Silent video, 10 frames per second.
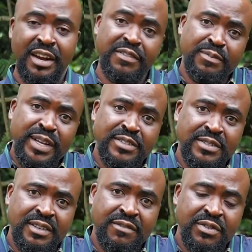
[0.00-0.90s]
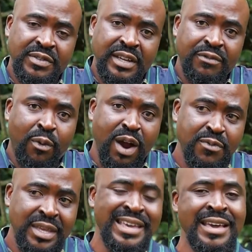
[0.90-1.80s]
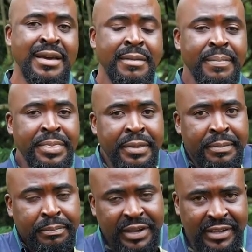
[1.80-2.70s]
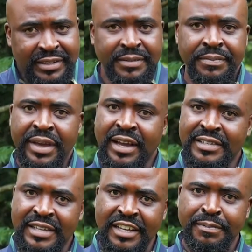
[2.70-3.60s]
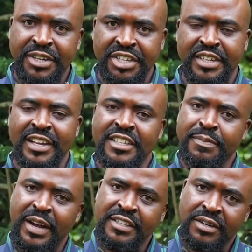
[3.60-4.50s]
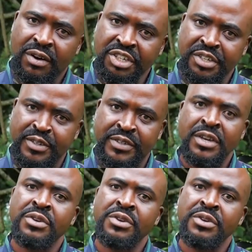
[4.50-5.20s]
And if your medicines is giving you to take for 1 week, please exercise patience, exercise caution.